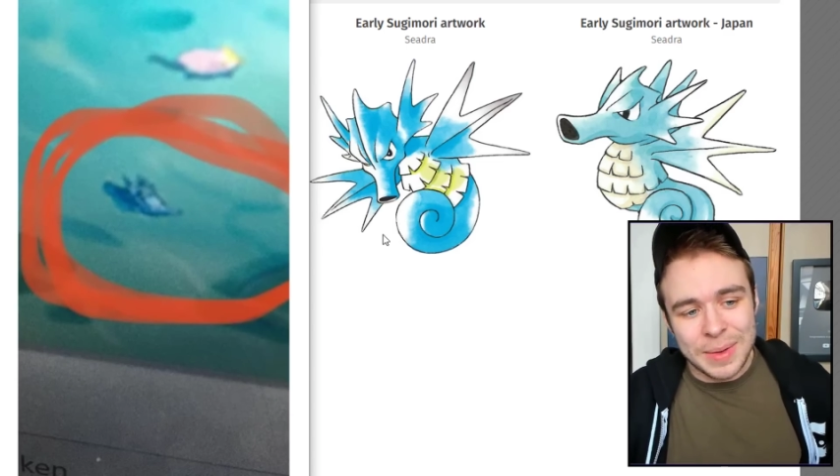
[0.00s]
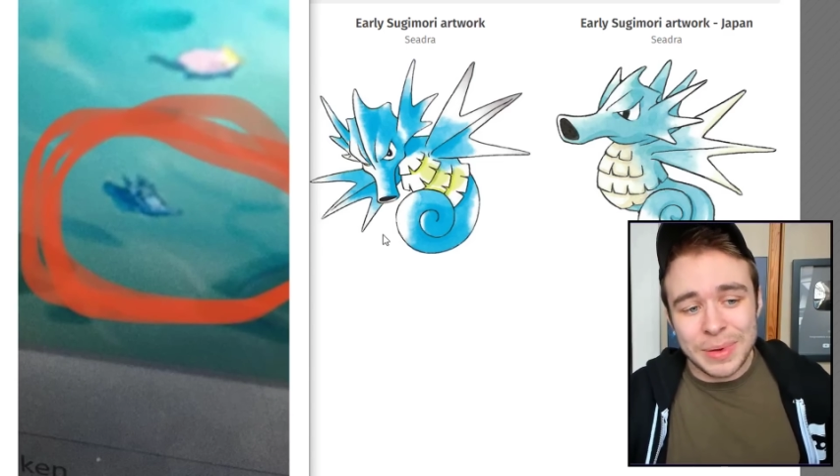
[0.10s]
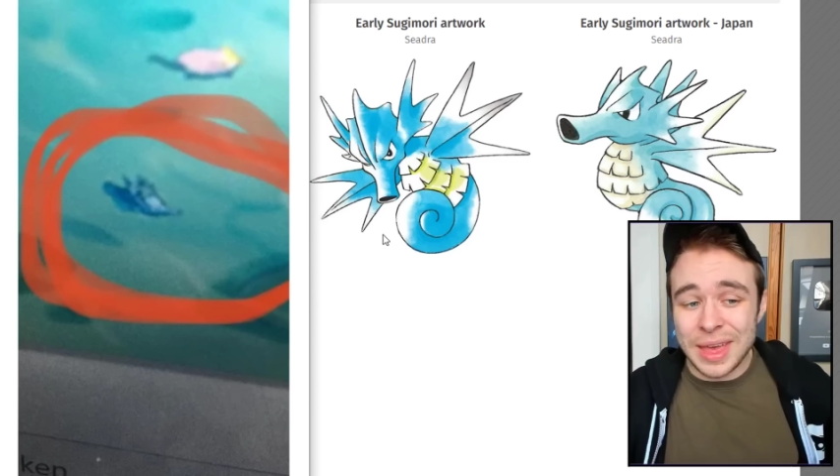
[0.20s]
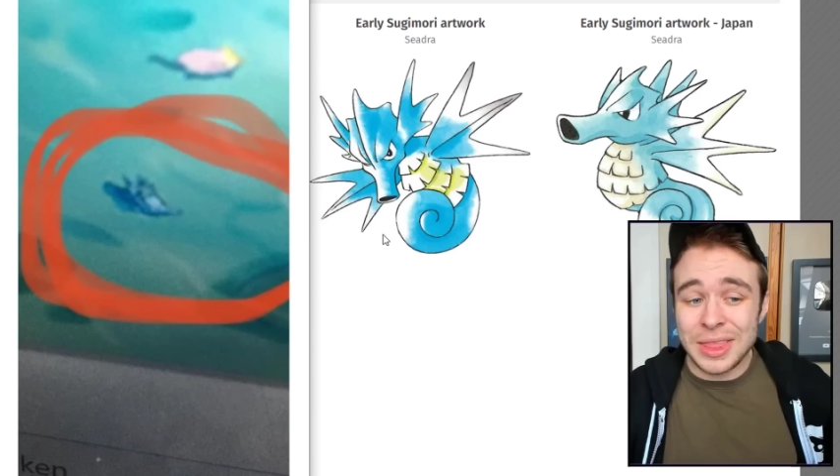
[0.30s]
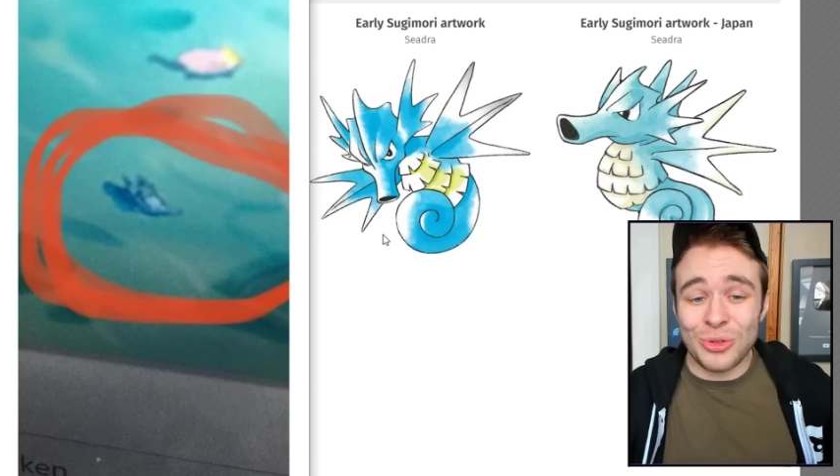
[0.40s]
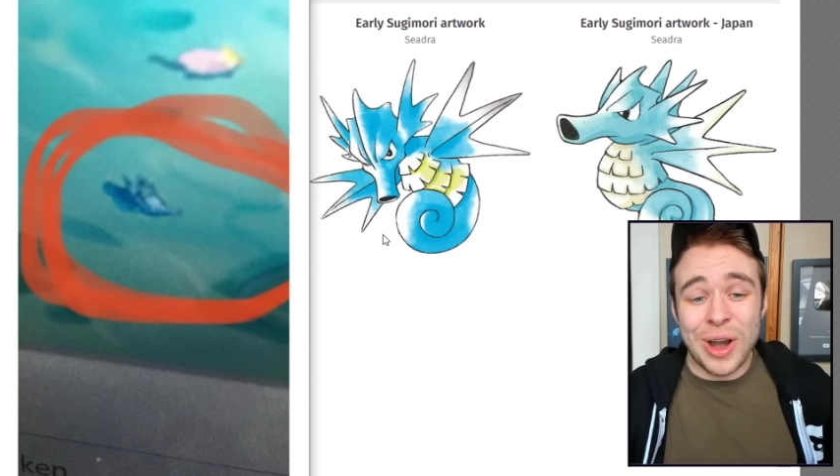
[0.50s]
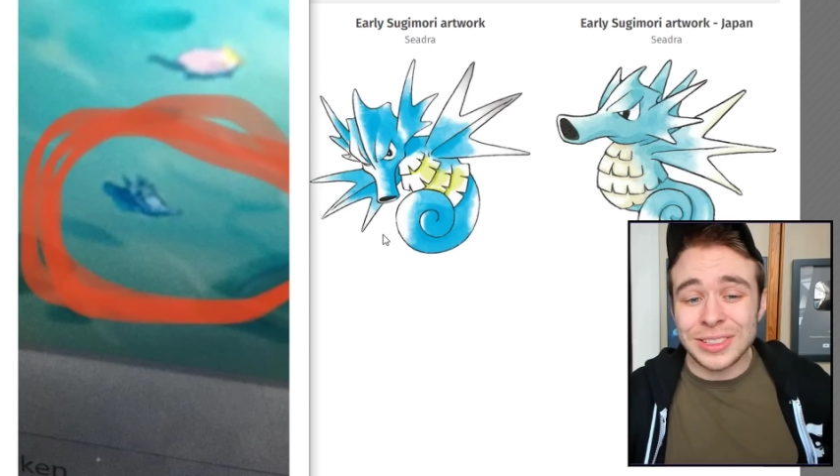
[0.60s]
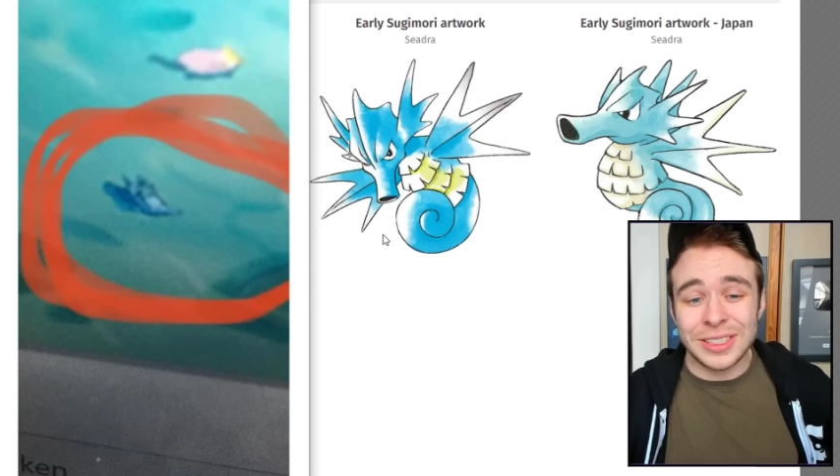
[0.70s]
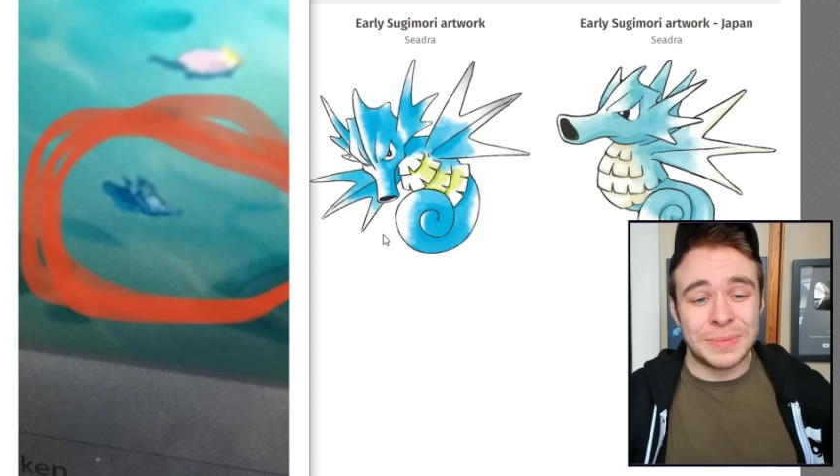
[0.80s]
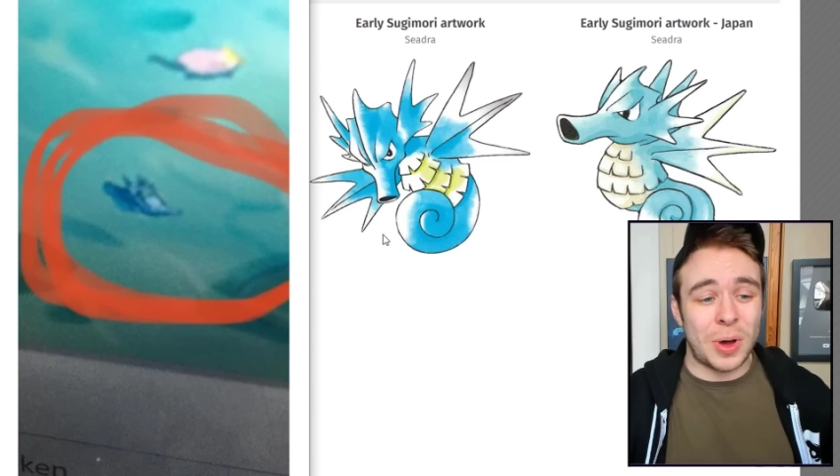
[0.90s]
But then the
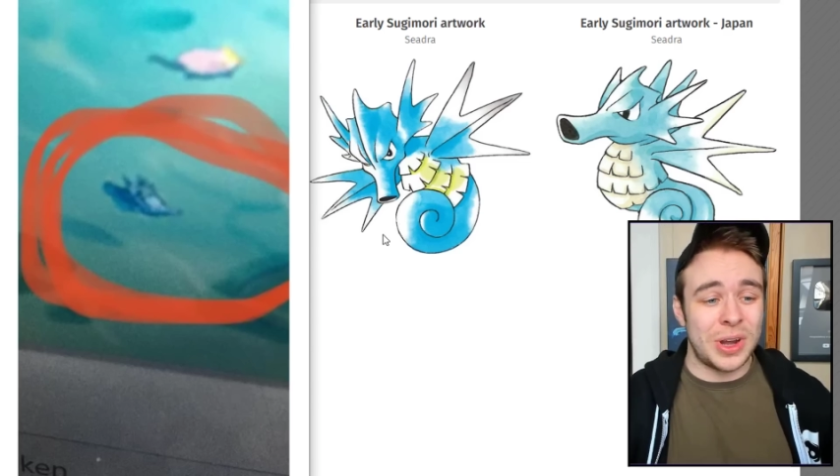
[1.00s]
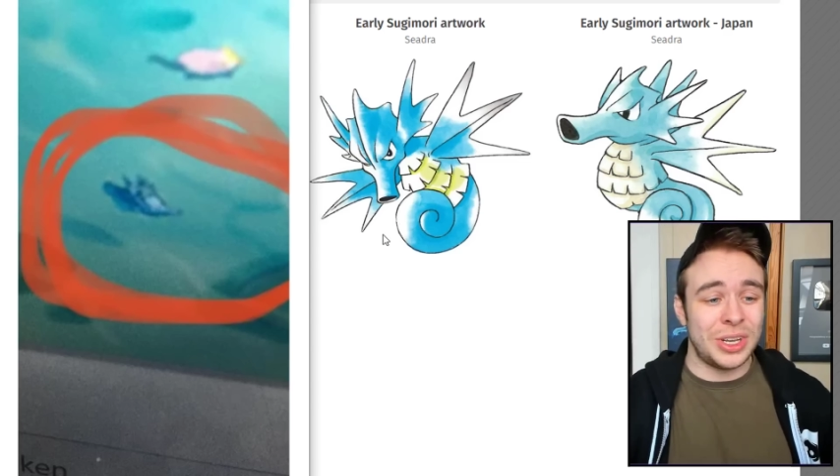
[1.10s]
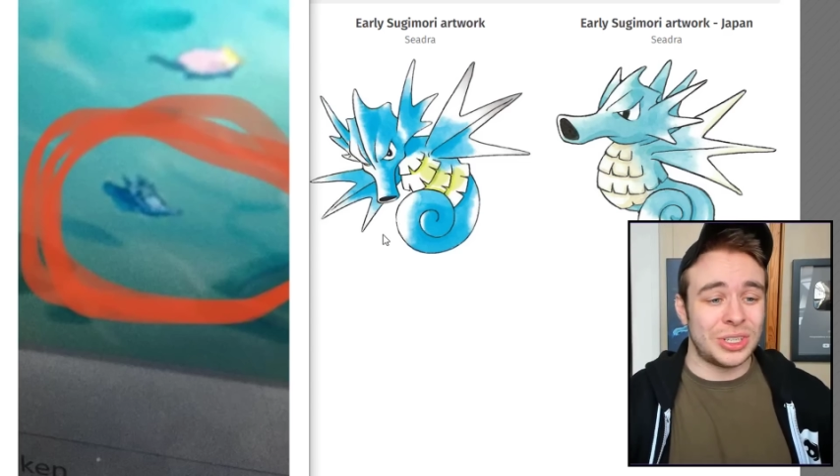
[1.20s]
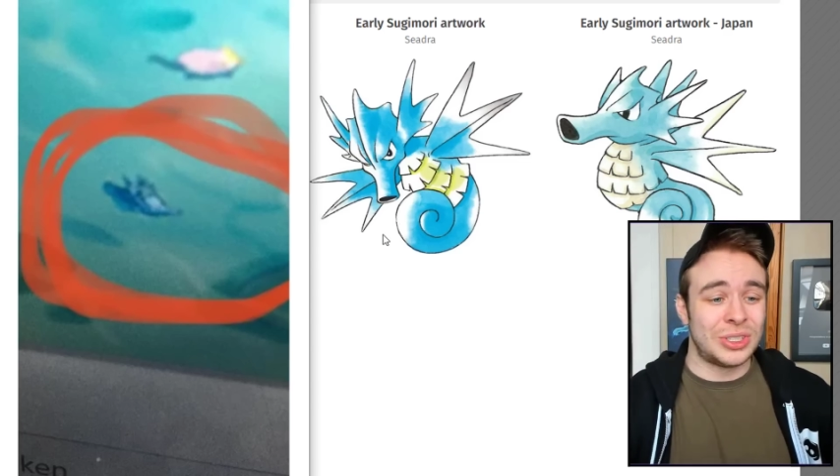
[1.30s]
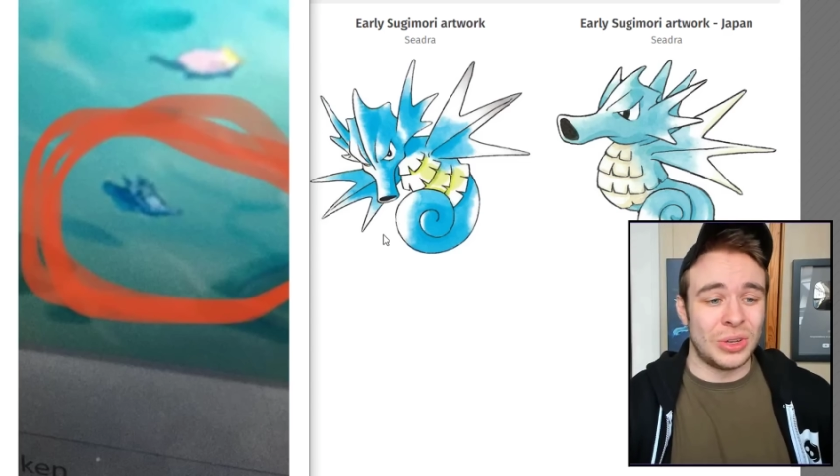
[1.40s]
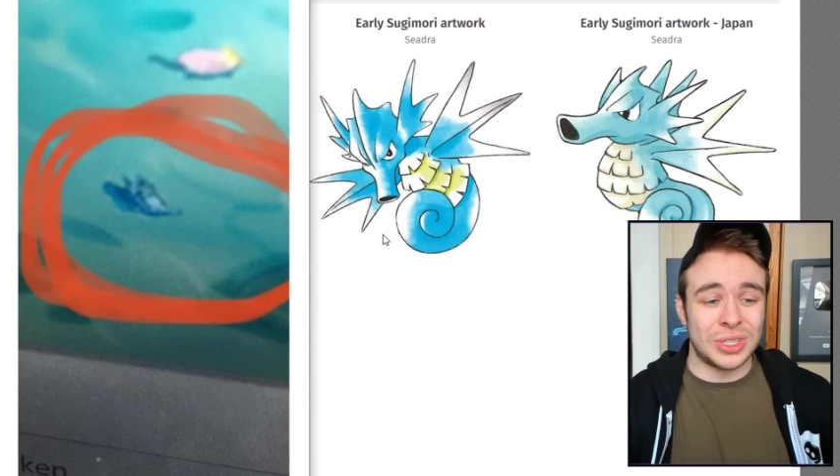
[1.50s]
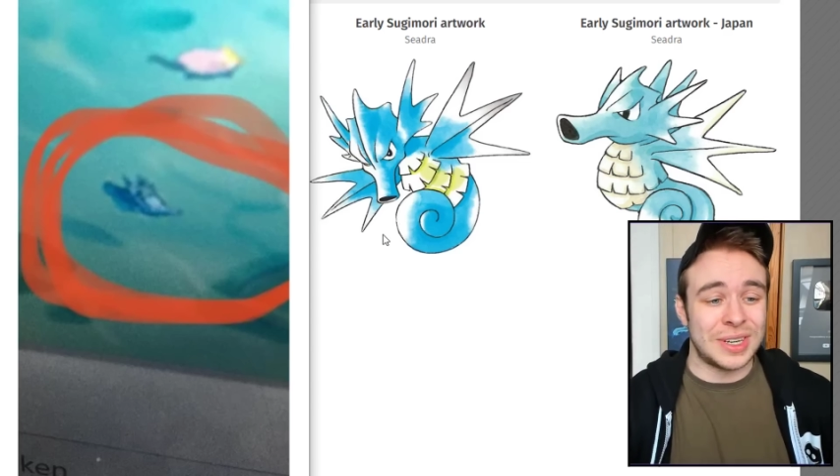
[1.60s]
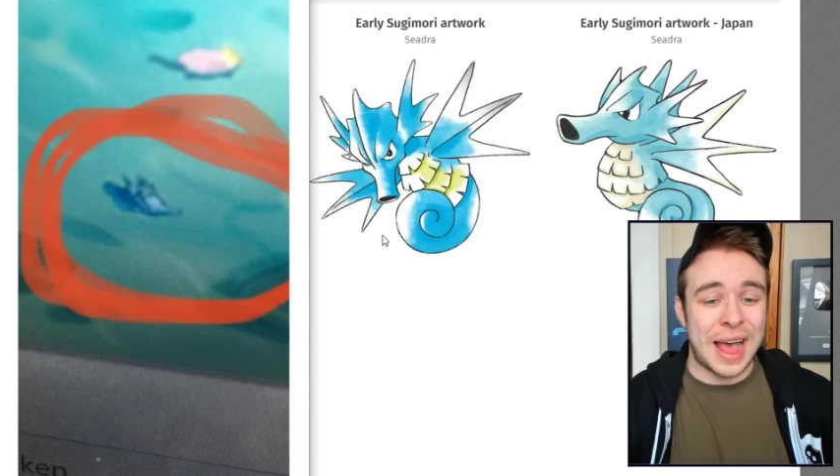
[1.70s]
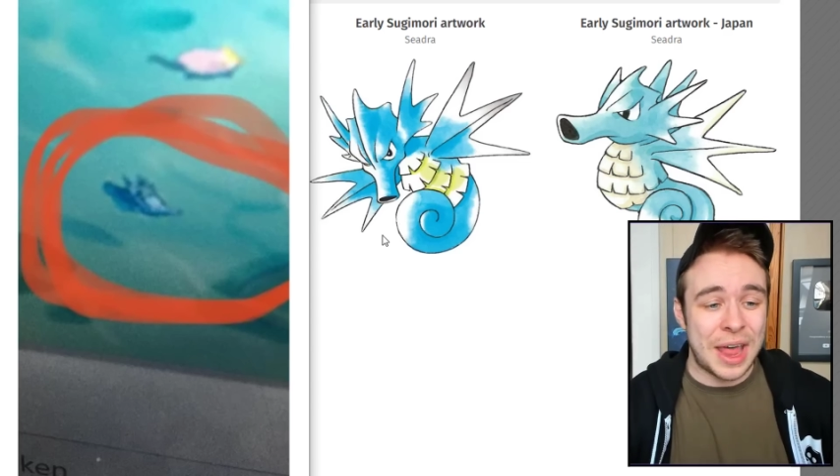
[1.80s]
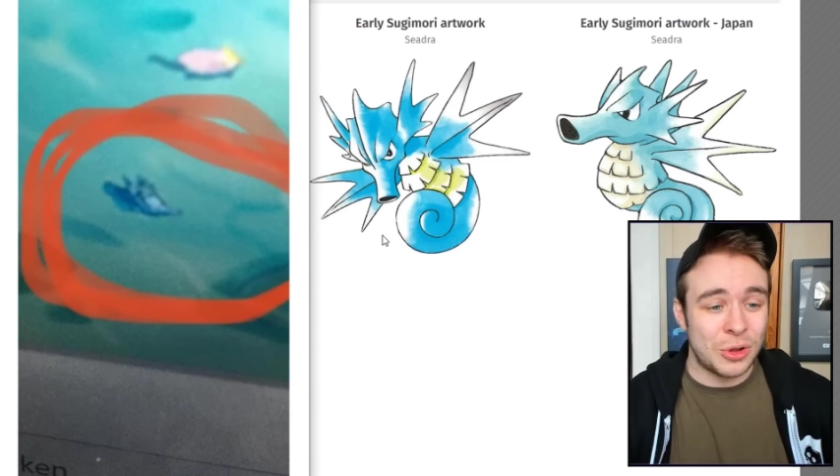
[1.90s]
rest of the body just
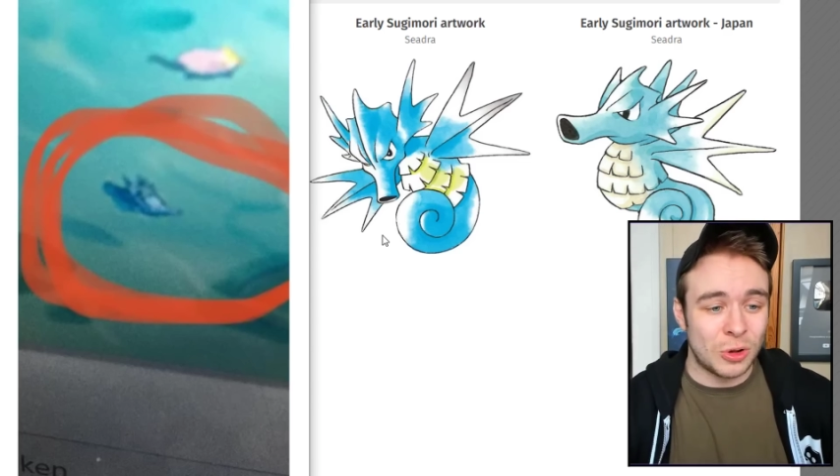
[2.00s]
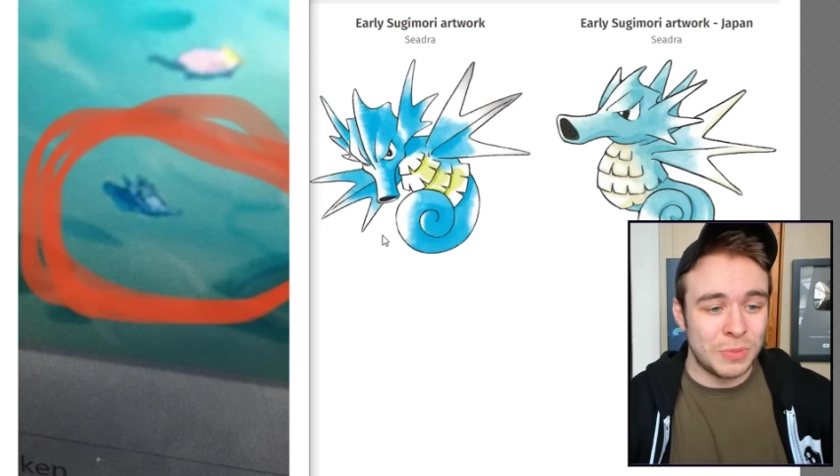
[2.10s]
doesn't add up.